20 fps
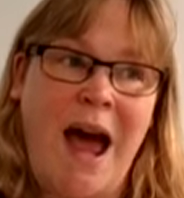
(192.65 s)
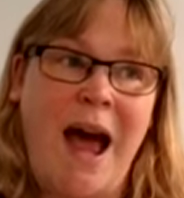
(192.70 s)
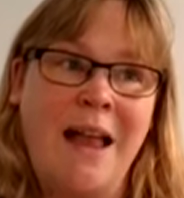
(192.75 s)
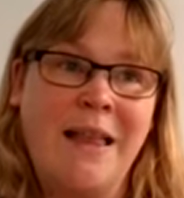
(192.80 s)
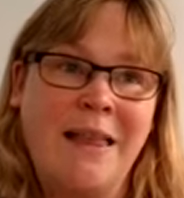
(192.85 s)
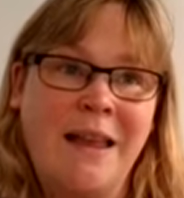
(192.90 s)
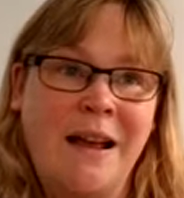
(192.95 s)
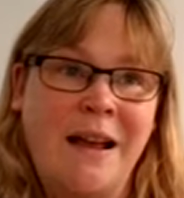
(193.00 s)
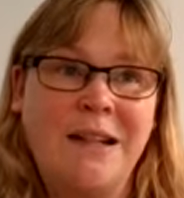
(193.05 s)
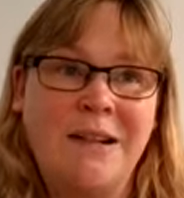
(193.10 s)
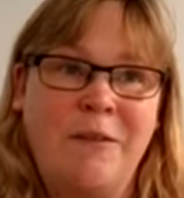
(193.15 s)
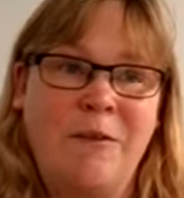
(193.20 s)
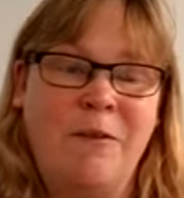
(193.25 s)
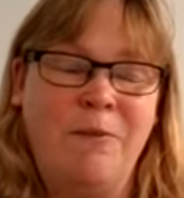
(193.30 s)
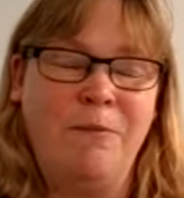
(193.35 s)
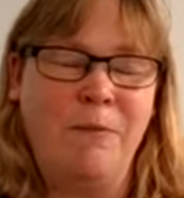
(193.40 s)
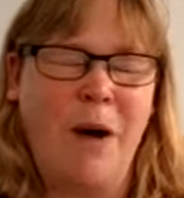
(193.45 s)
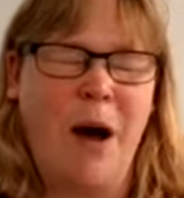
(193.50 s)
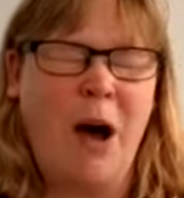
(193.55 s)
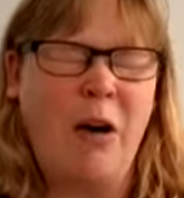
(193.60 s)
and that
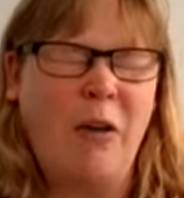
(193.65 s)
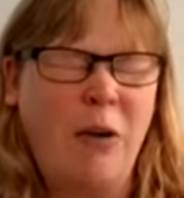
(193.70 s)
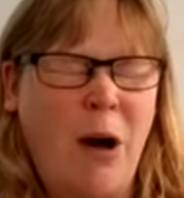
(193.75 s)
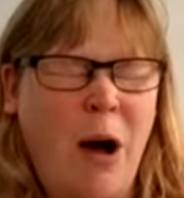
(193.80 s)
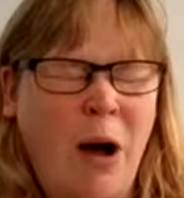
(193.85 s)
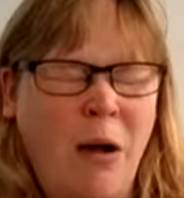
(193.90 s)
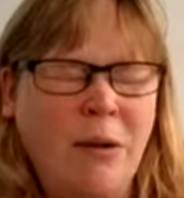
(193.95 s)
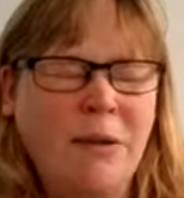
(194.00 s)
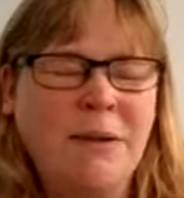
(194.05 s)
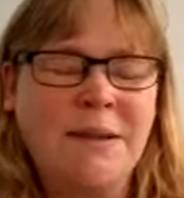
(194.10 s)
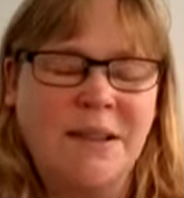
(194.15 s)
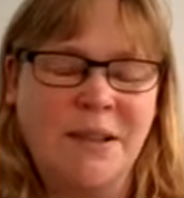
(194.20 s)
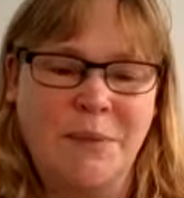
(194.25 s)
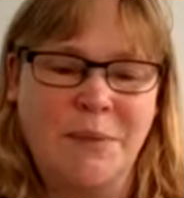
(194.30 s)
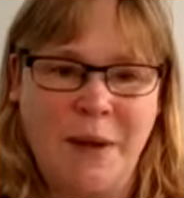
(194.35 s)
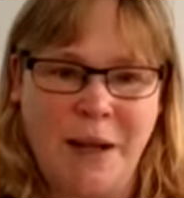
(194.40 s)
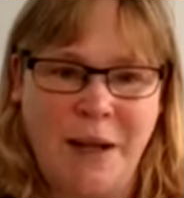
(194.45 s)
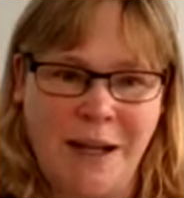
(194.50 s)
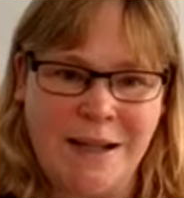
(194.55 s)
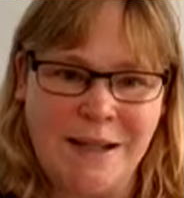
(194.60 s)

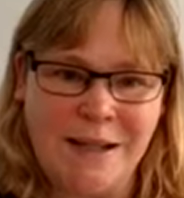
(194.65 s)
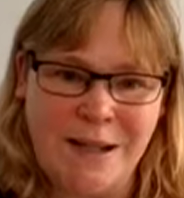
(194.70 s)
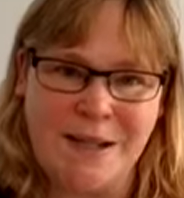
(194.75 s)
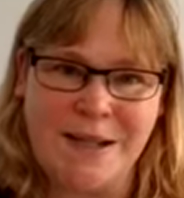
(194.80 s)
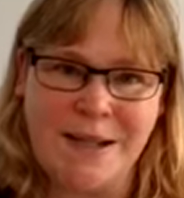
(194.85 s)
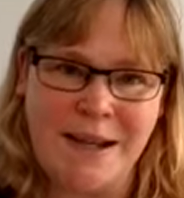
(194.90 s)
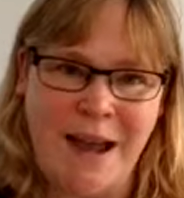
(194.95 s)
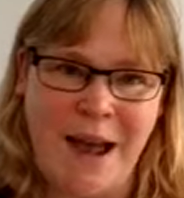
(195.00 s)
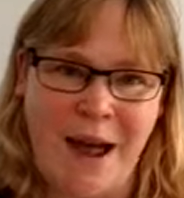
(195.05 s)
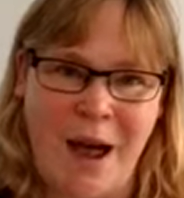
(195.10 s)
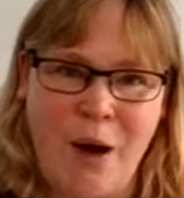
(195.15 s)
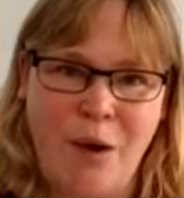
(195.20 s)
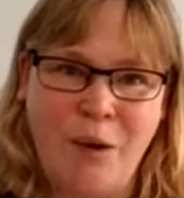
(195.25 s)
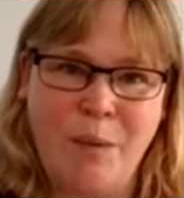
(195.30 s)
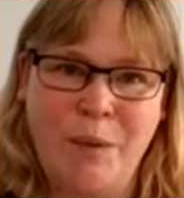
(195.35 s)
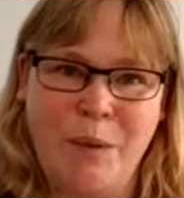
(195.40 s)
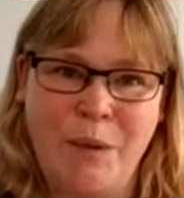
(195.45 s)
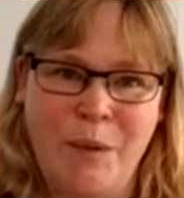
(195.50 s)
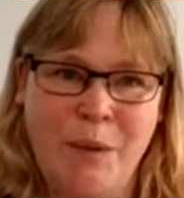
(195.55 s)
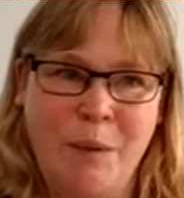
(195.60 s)
ultimately doesn't
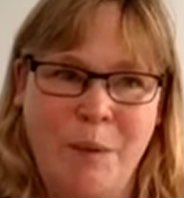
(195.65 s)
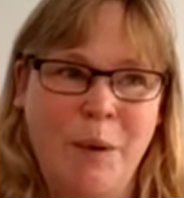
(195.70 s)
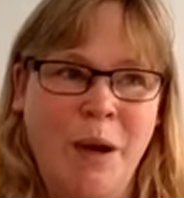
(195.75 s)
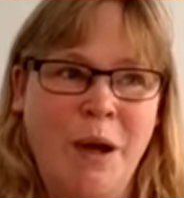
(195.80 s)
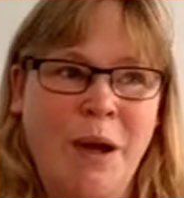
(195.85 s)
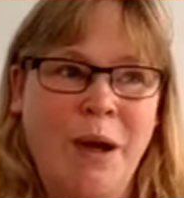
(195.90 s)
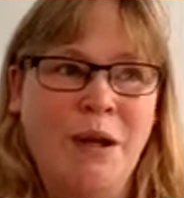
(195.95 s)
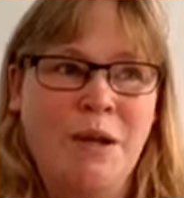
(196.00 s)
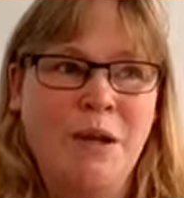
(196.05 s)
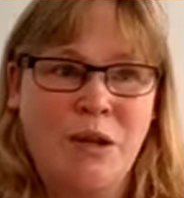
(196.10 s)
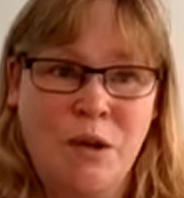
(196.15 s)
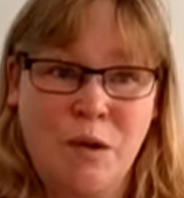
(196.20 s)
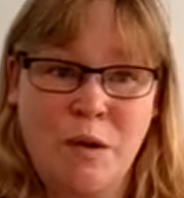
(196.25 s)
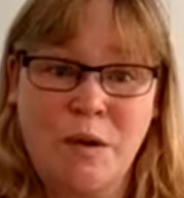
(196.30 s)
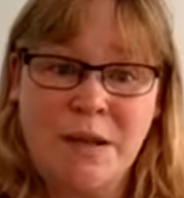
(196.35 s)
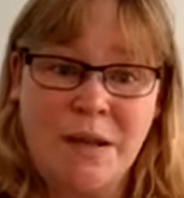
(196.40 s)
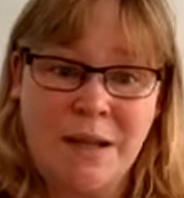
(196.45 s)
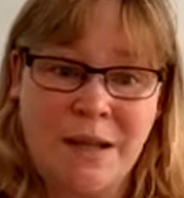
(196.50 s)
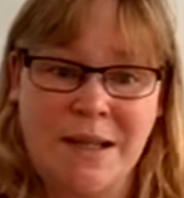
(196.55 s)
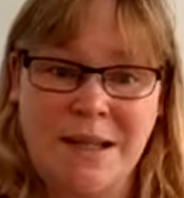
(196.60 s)
help them to
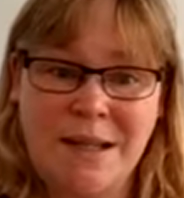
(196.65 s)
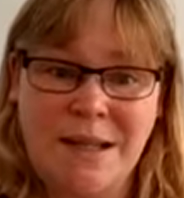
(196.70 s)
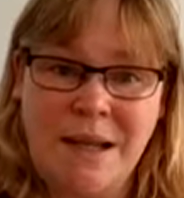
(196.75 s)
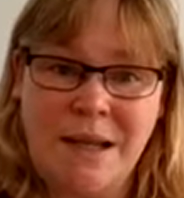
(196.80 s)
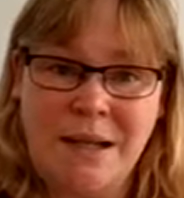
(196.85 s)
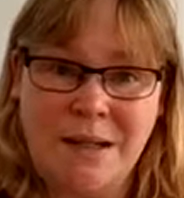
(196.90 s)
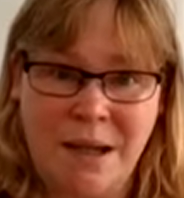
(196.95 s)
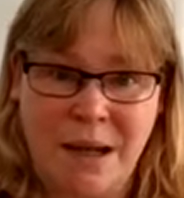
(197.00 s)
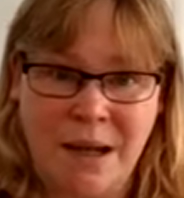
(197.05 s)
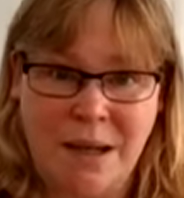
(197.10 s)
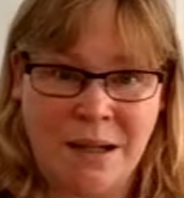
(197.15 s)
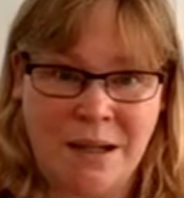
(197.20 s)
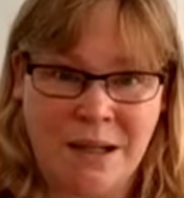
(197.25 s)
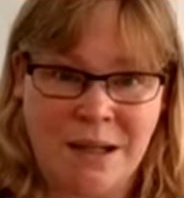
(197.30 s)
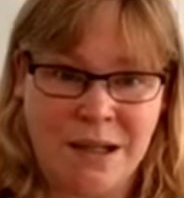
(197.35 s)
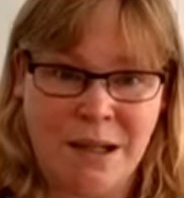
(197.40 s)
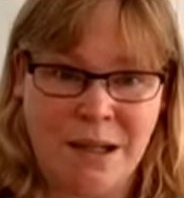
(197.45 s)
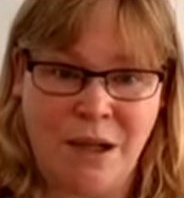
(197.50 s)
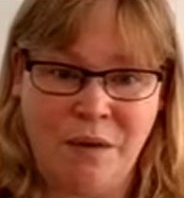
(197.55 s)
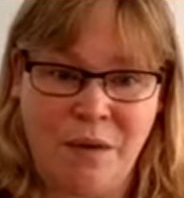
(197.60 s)
succeed and
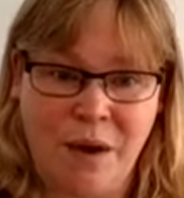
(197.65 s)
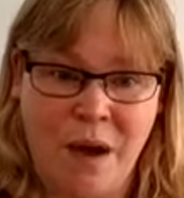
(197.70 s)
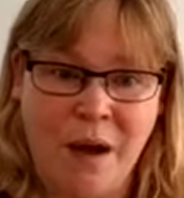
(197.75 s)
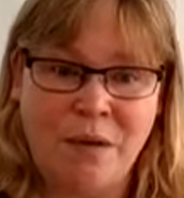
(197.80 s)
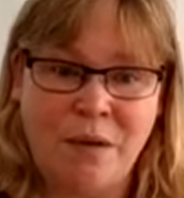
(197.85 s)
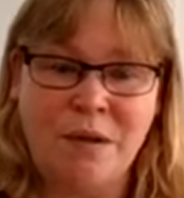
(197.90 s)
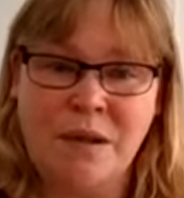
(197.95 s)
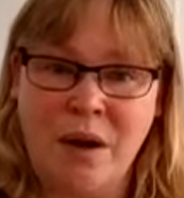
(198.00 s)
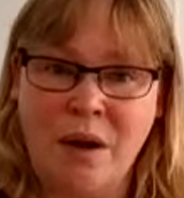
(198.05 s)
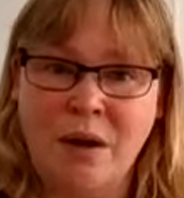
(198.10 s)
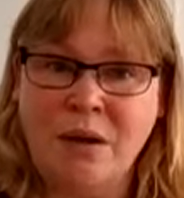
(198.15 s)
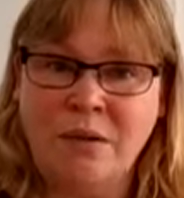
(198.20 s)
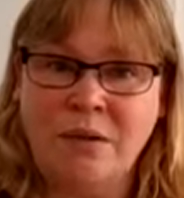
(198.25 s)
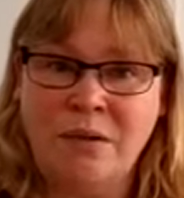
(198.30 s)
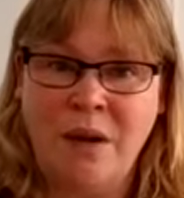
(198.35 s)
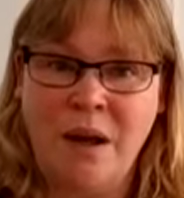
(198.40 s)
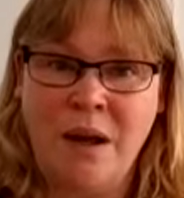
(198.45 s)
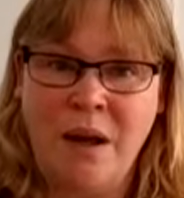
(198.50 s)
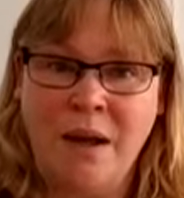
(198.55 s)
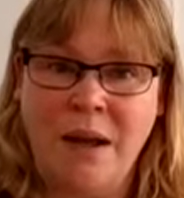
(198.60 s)
achieve outside of
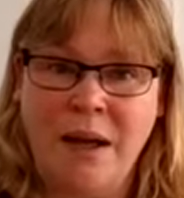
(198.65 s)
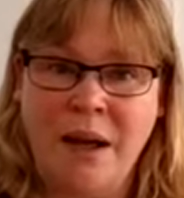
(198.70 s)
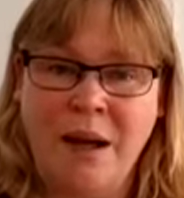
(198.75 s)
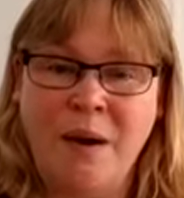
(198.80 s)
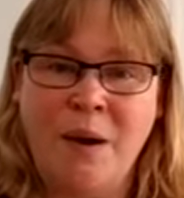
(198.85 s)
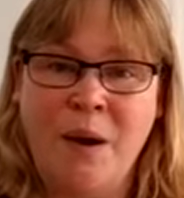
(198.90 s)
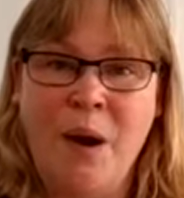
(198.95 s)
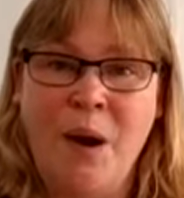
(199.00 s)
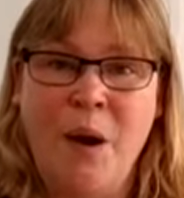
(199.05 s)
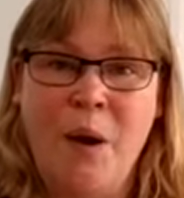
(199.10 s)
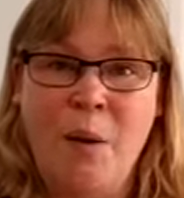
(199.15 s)
learning.